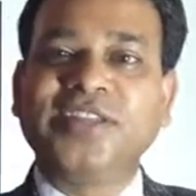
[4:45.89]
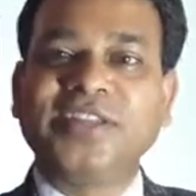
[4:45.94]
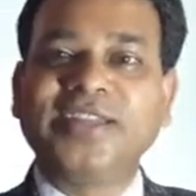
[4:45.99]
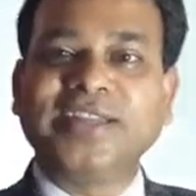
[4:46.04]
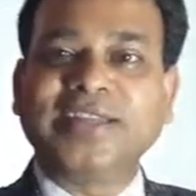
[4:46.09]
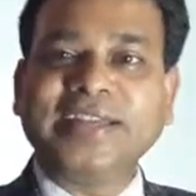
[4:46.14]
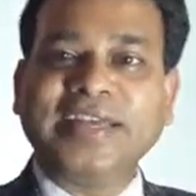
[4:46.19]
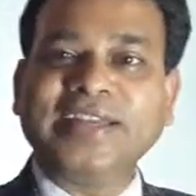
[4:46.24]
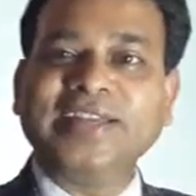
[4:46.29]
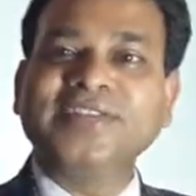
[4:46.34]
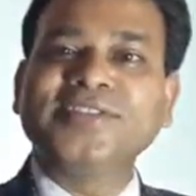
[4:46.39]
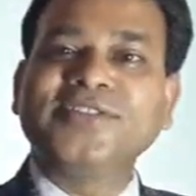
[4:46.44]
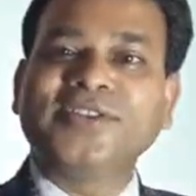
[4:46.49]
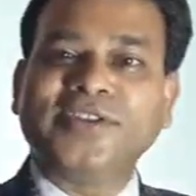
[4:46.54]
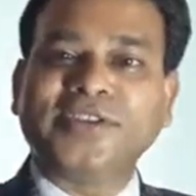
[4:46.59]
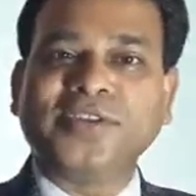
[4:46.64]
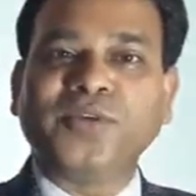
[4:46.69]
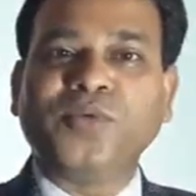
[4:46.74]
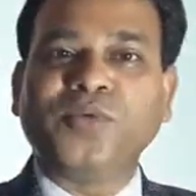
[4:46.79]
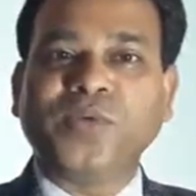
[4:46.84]
That is
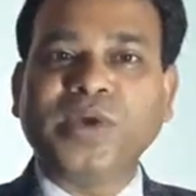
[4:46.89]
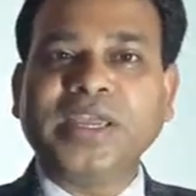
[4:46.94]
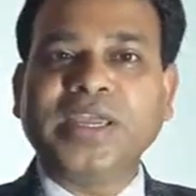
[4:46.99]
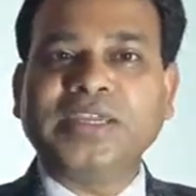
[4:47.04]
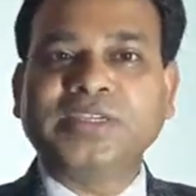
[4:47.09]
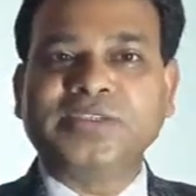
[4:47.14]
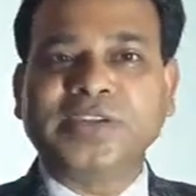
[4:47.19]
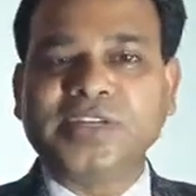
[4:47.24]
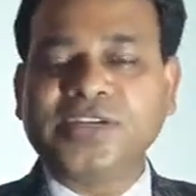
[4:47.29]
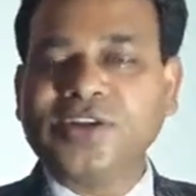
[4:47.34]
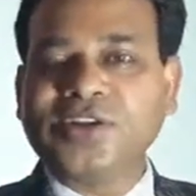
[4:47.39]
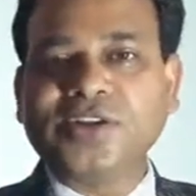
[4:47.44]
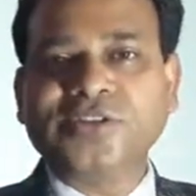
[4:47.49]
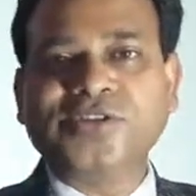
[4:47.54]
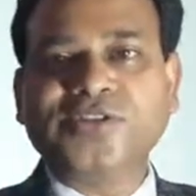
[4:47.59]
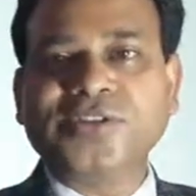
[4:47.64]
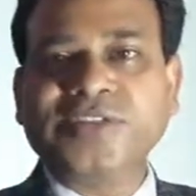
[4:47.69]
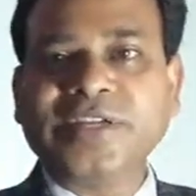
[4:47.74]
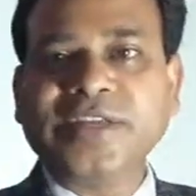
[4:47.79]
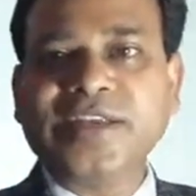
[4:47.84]
not the way actually. He
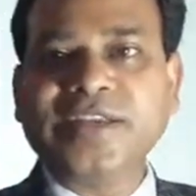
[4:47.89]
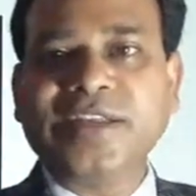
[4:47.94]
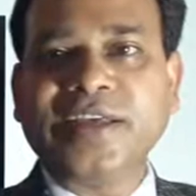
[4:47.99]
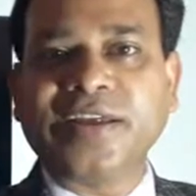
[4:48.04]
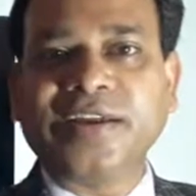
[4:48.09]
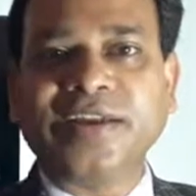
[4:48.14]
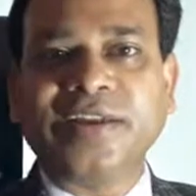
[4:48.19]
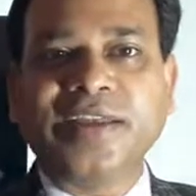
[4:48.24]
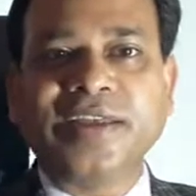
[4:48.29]
also said that.